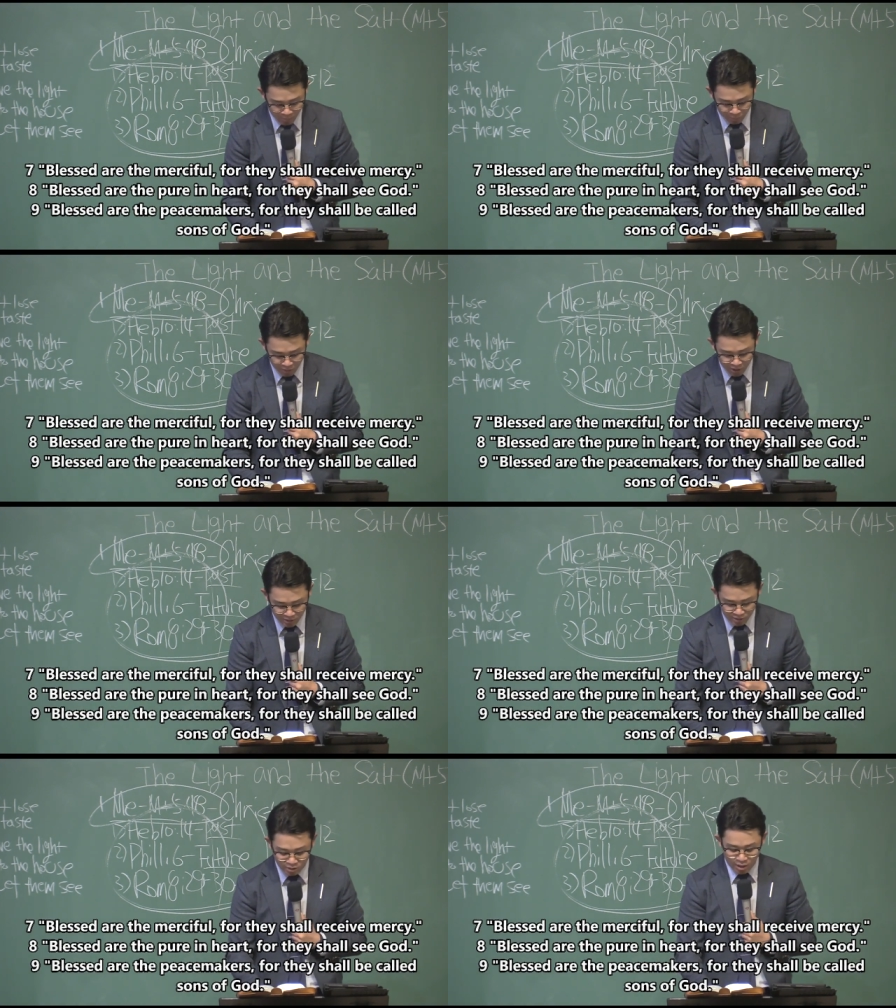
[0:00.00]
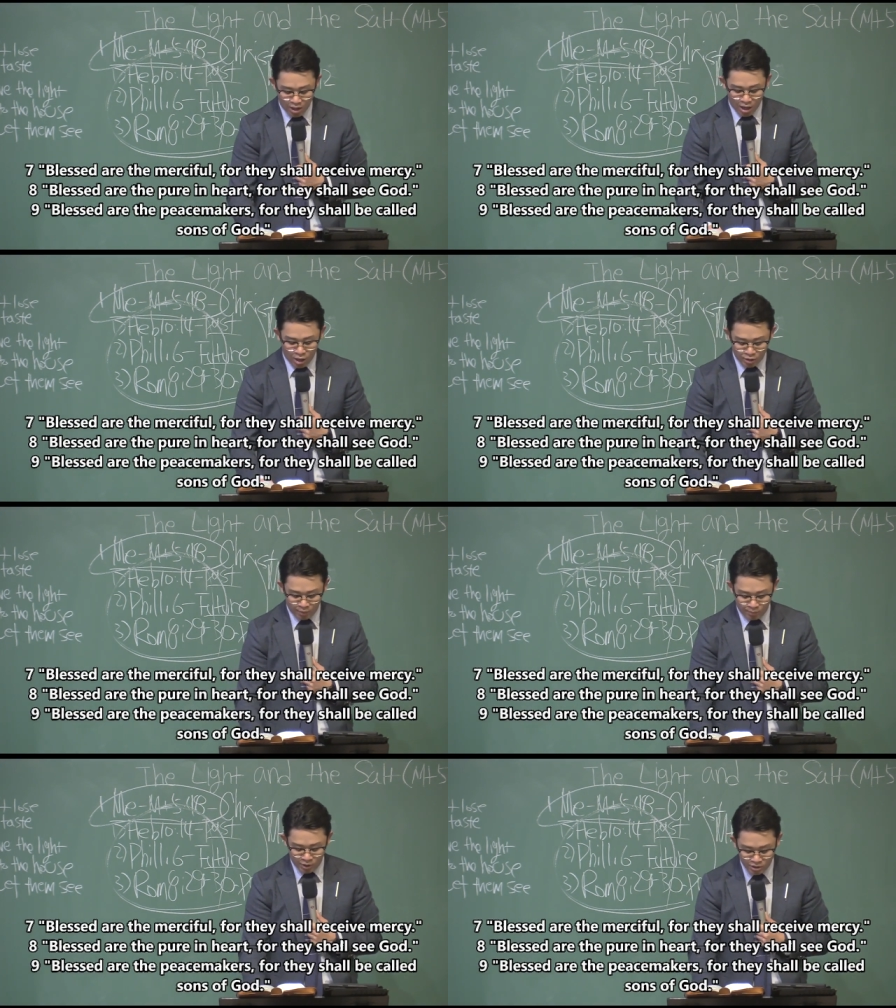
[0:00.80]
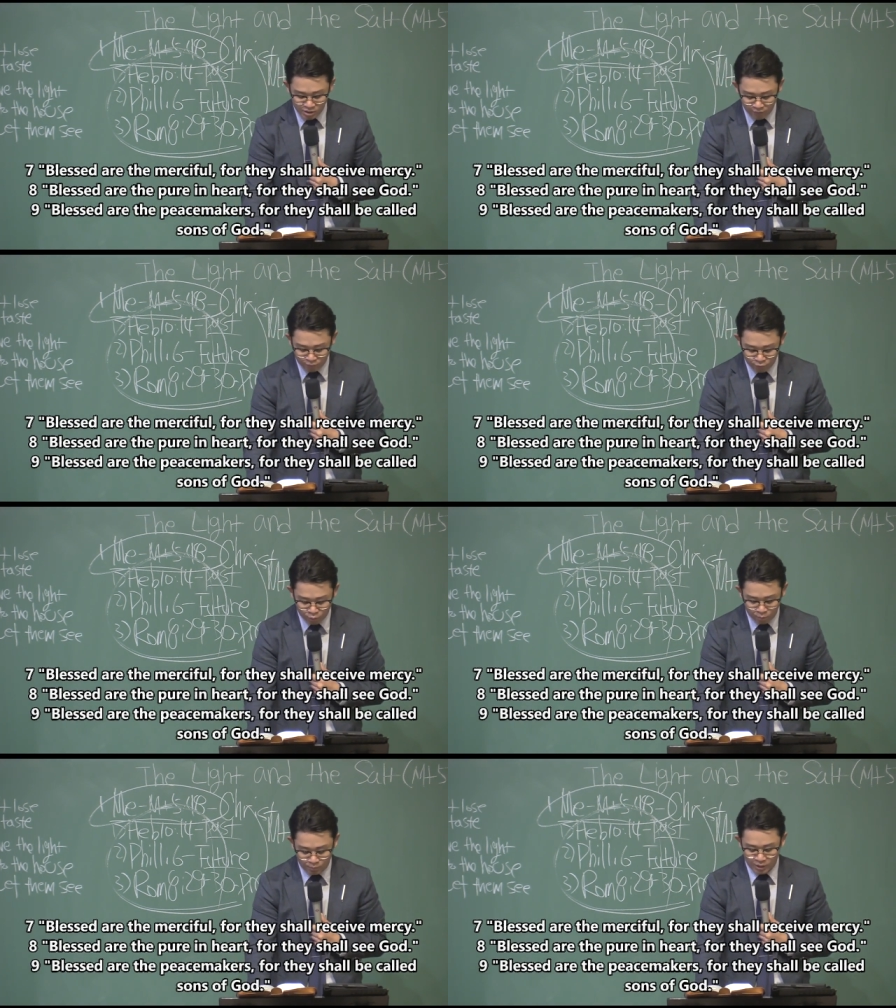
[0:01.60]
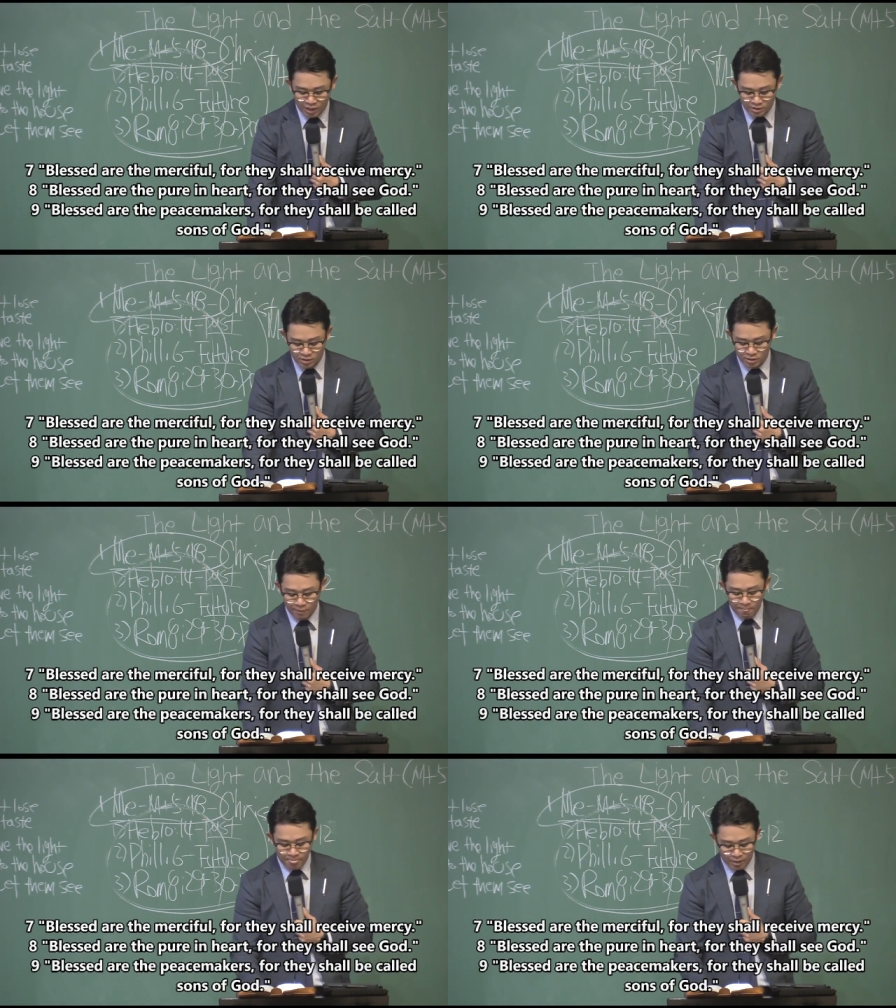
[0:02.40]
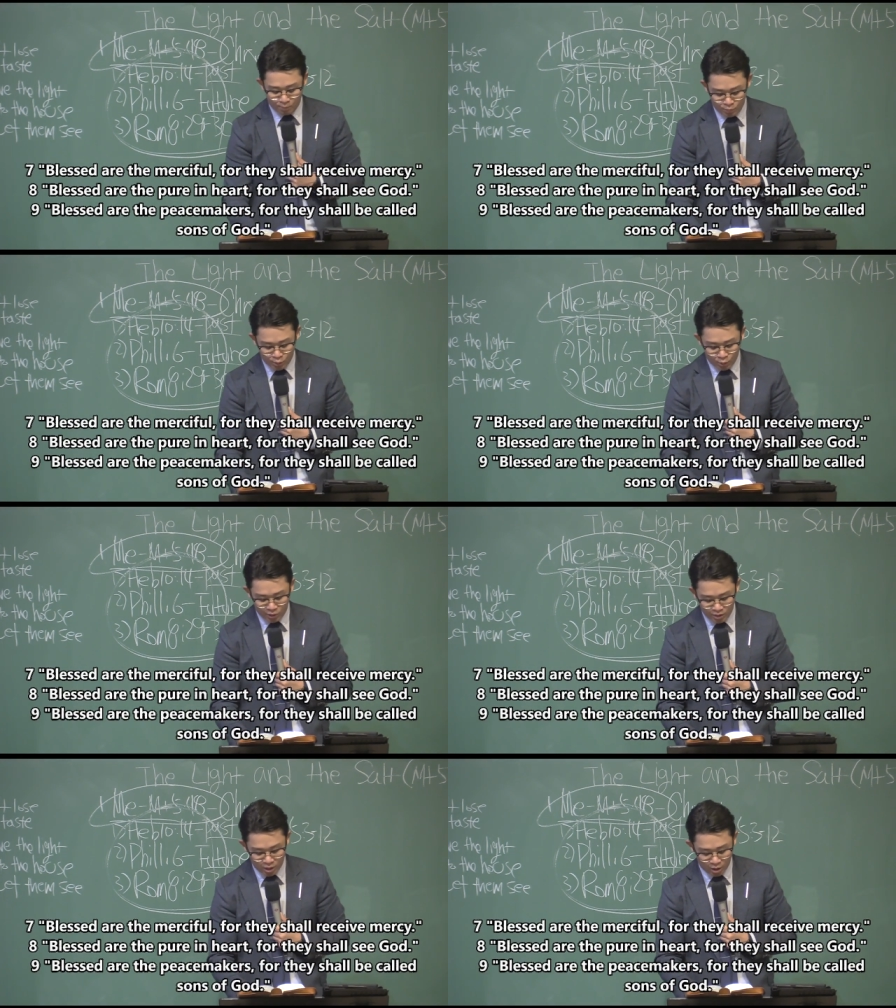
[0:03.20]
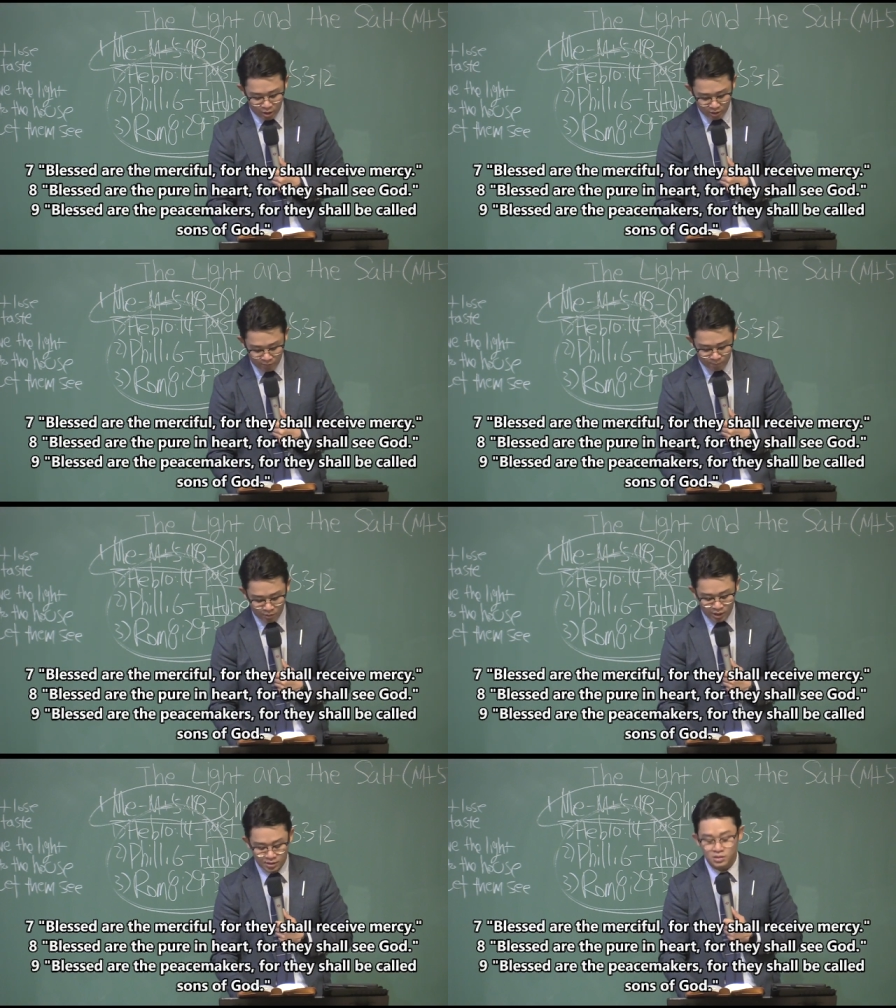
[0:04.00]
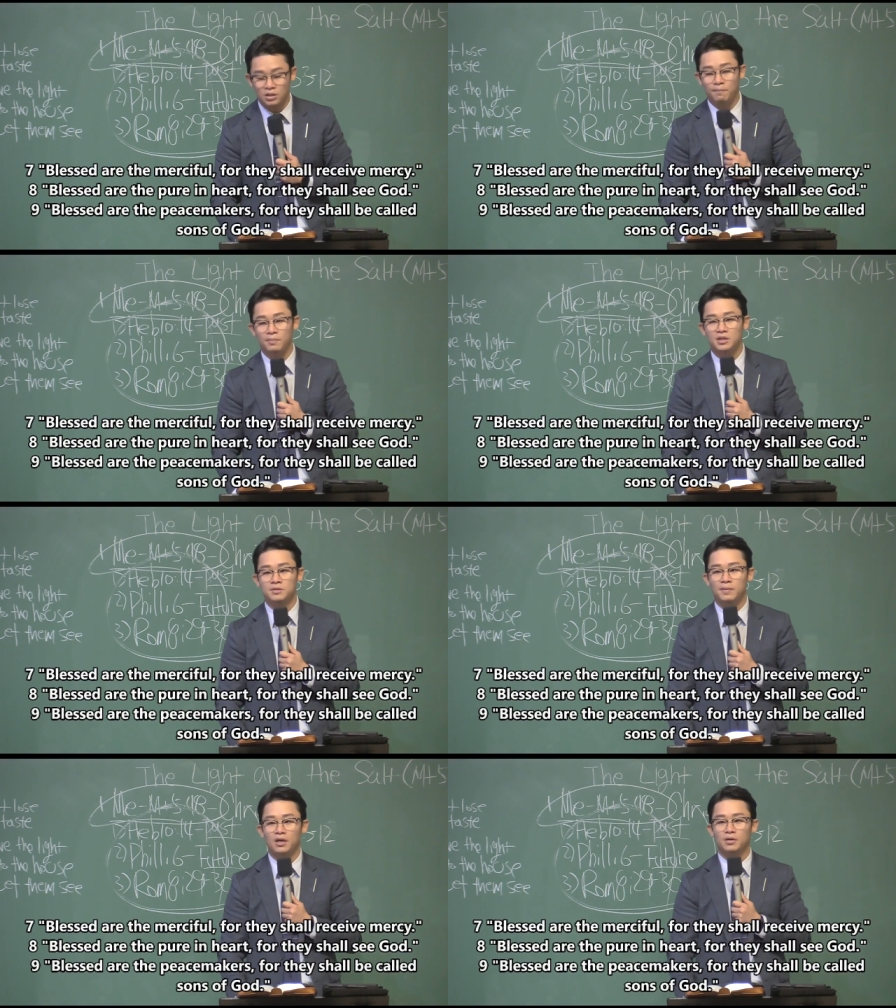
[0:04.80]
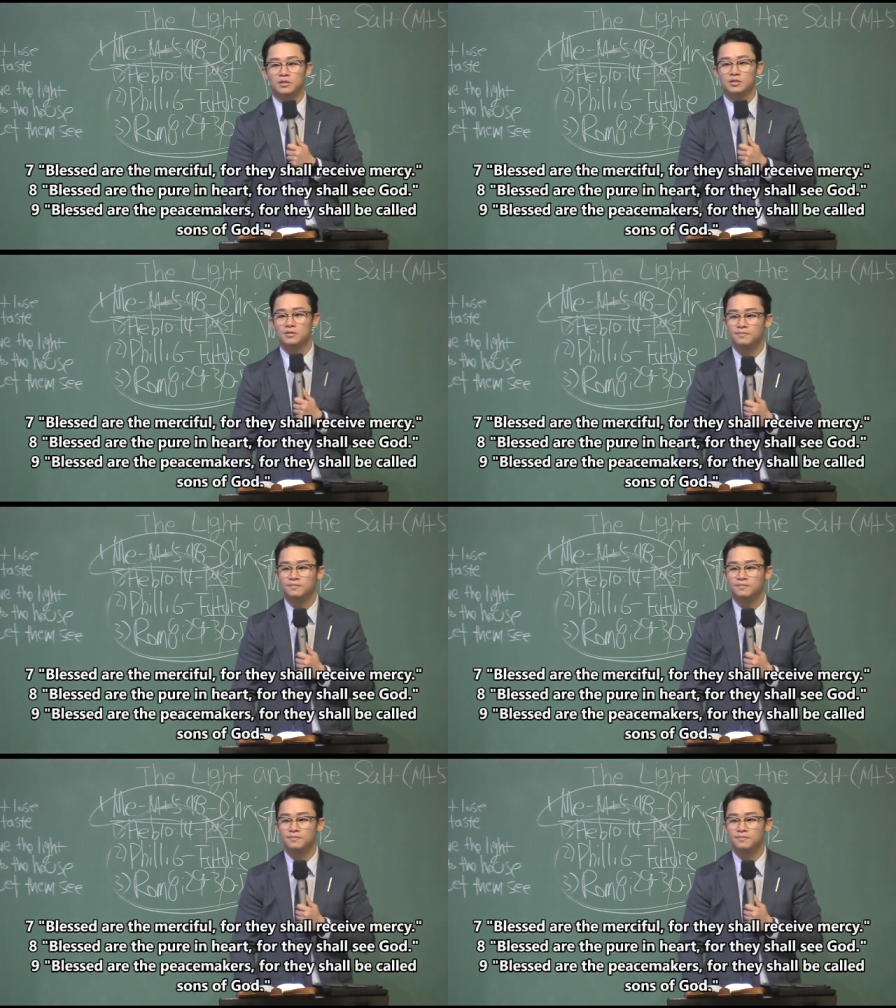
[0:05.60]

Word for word: blessed the merciful, blessed the pure in heart, blessed the peacemakers.